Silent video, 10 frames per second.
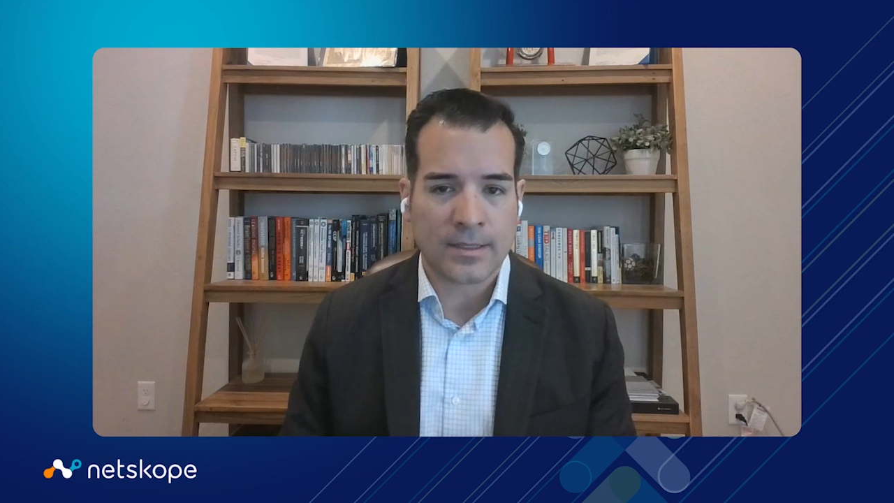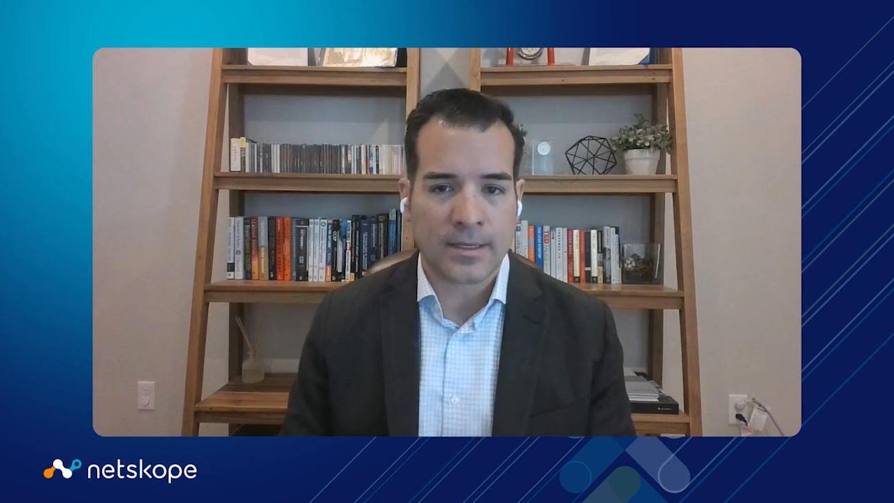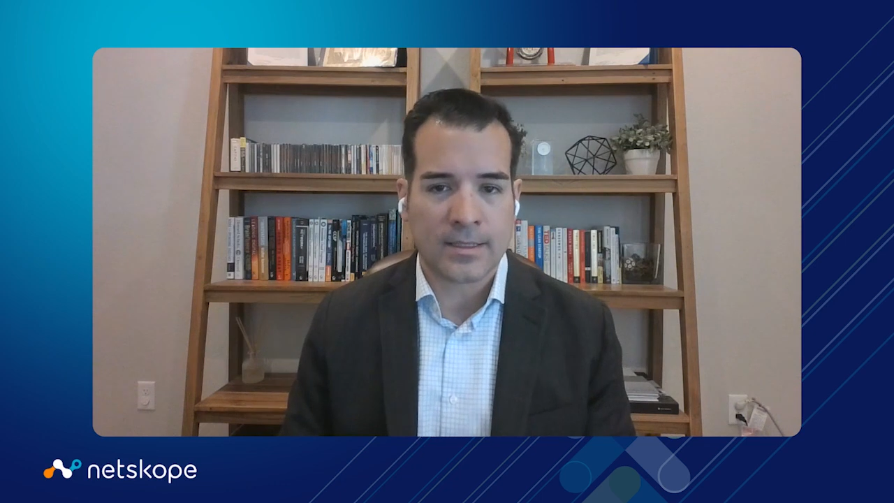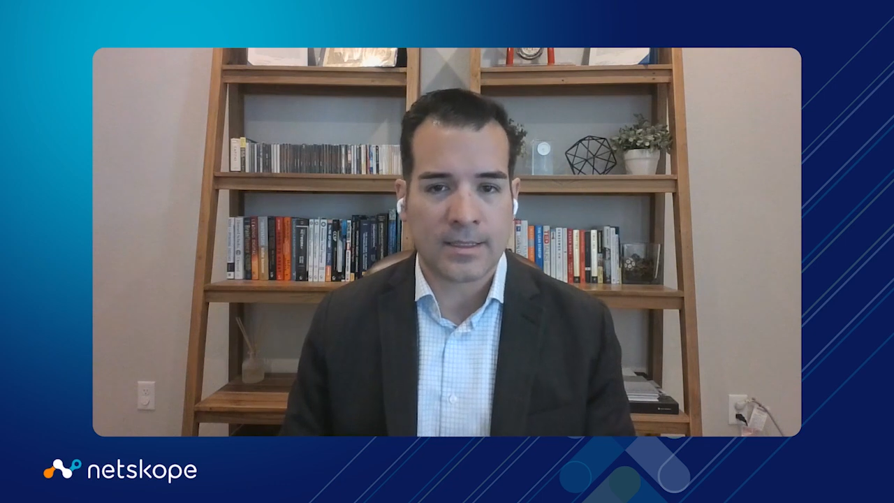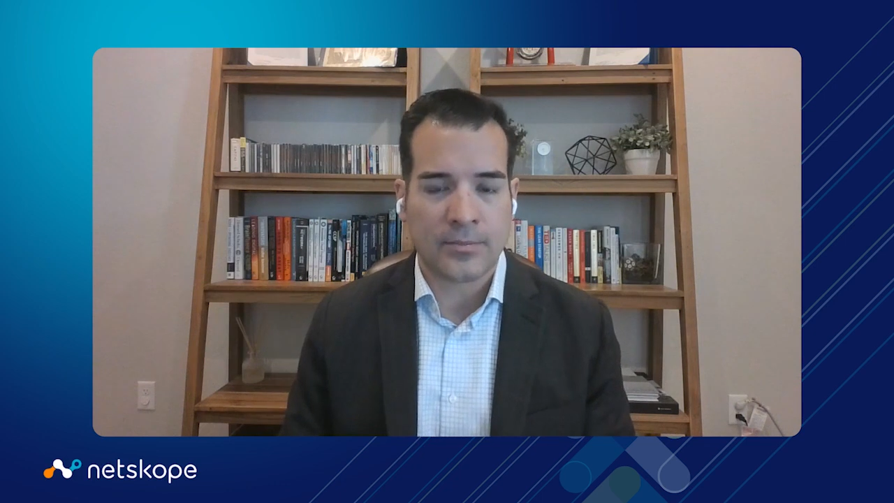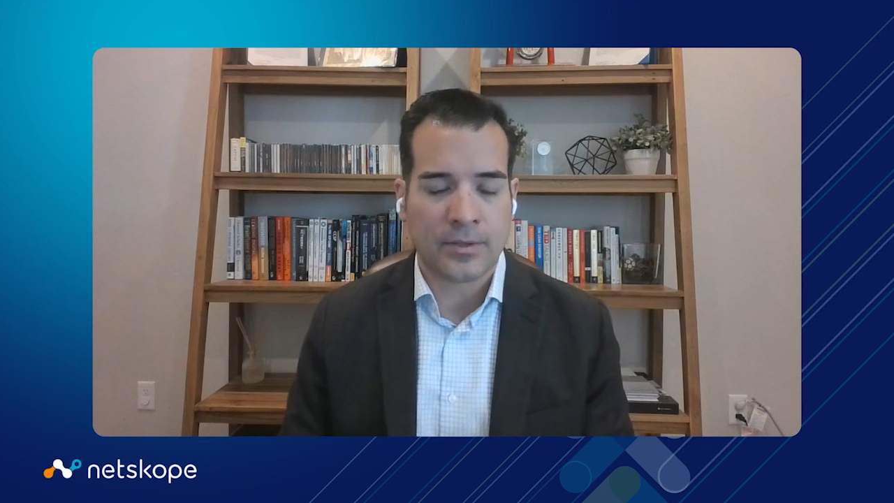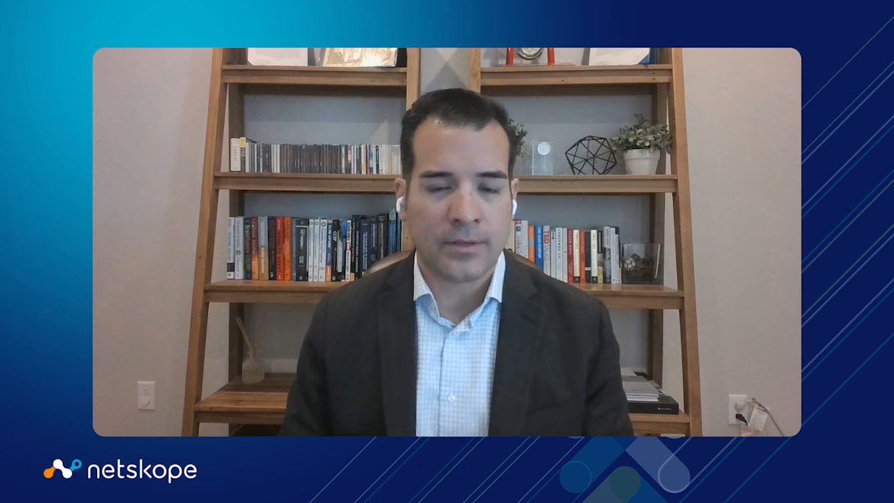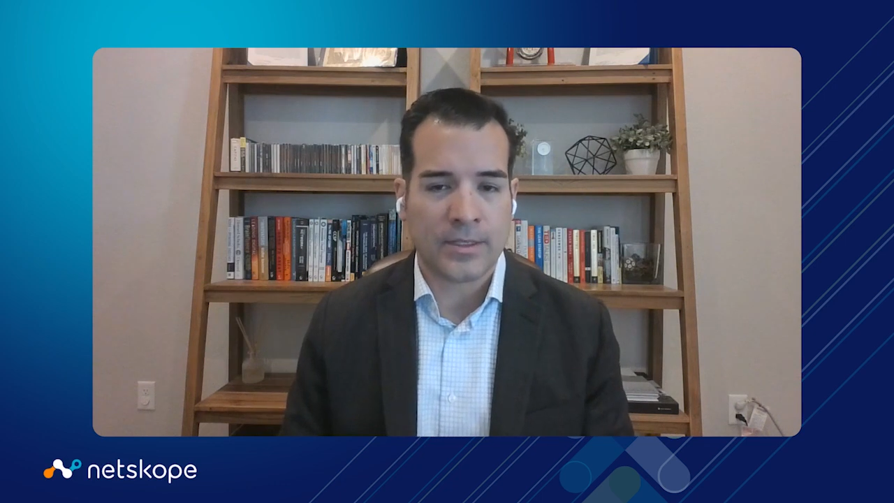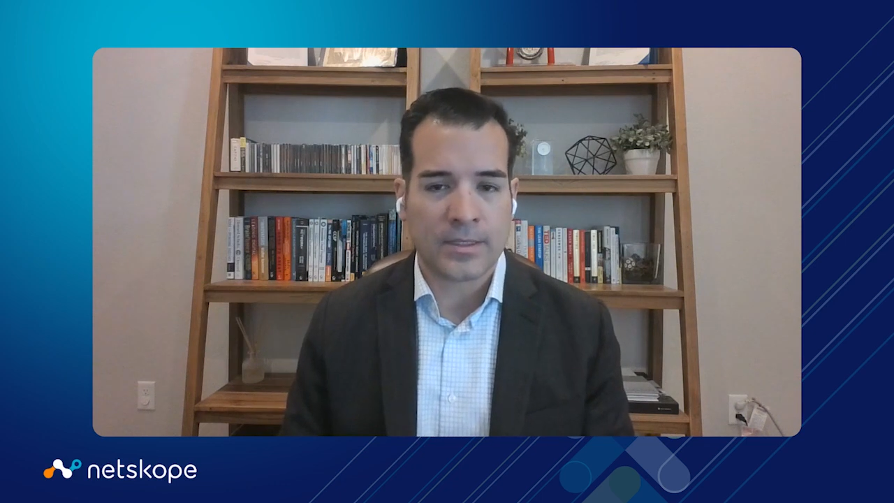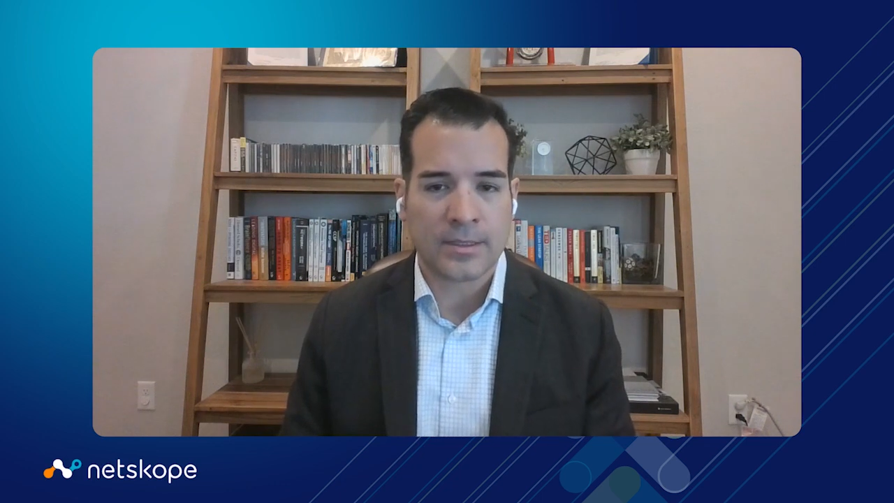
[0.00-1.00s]
like I said
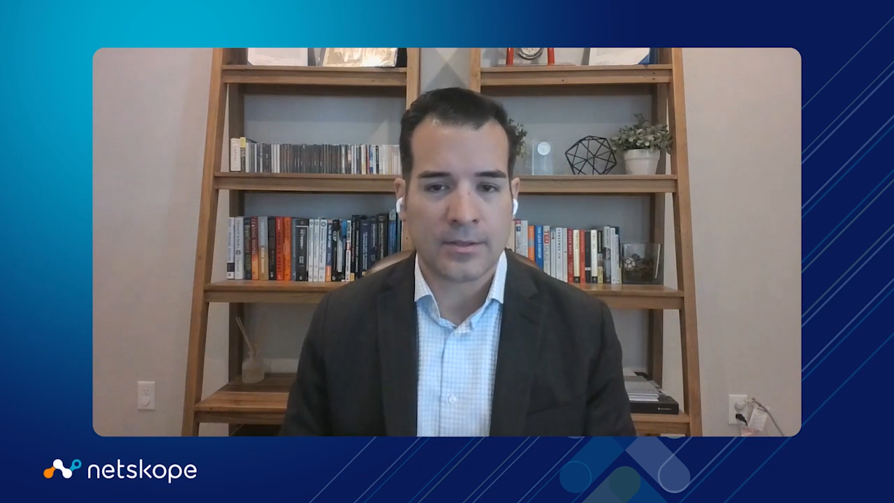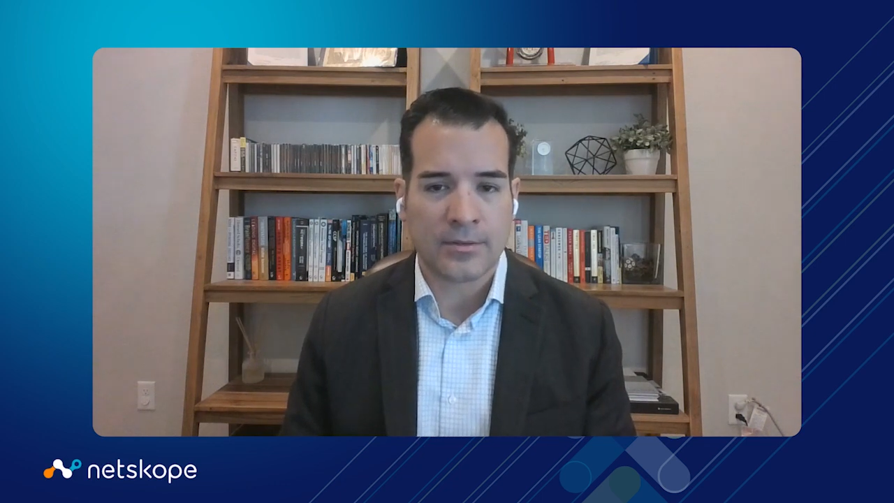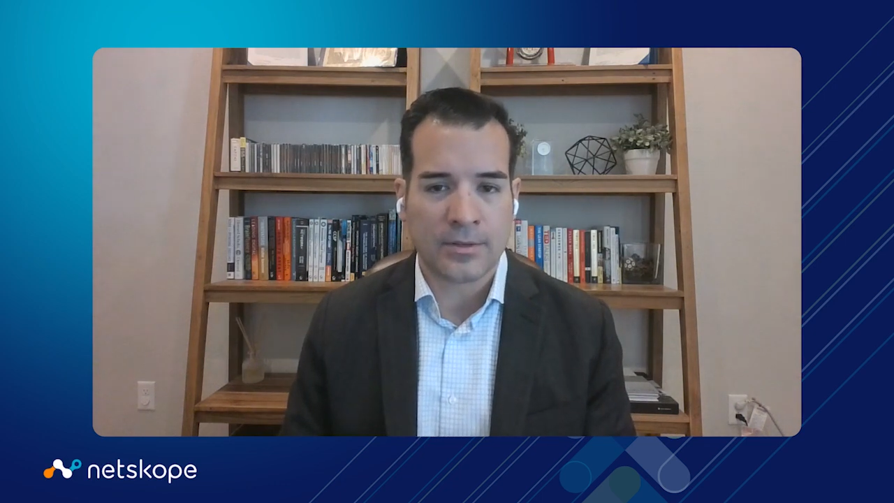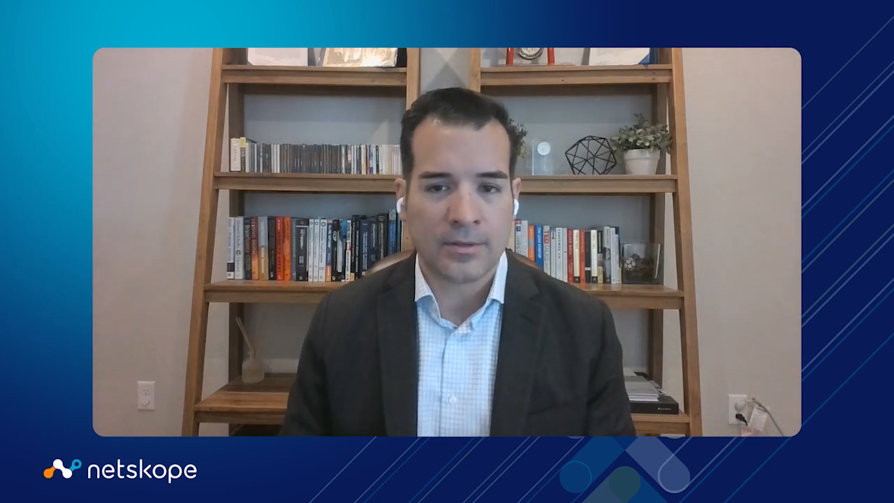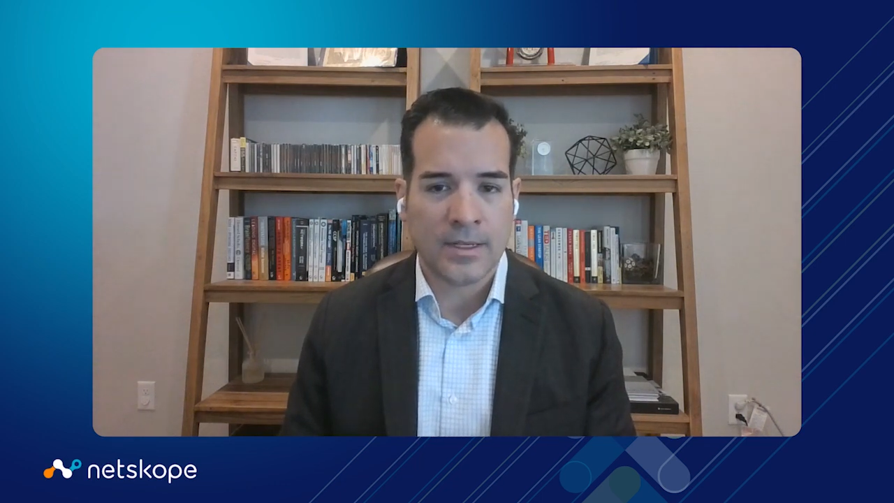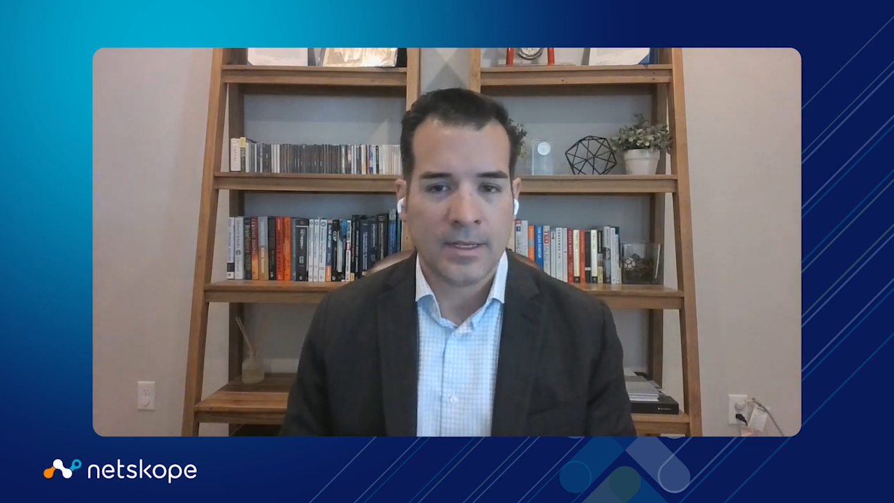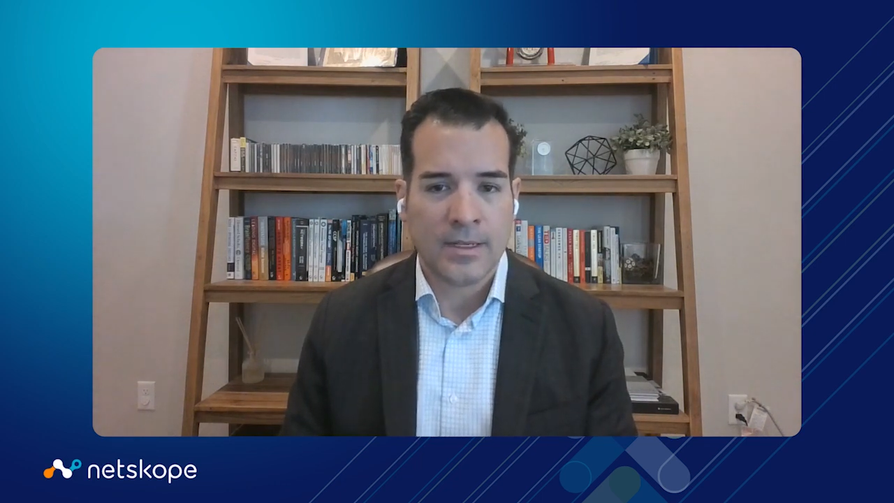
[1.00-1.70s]
previously, through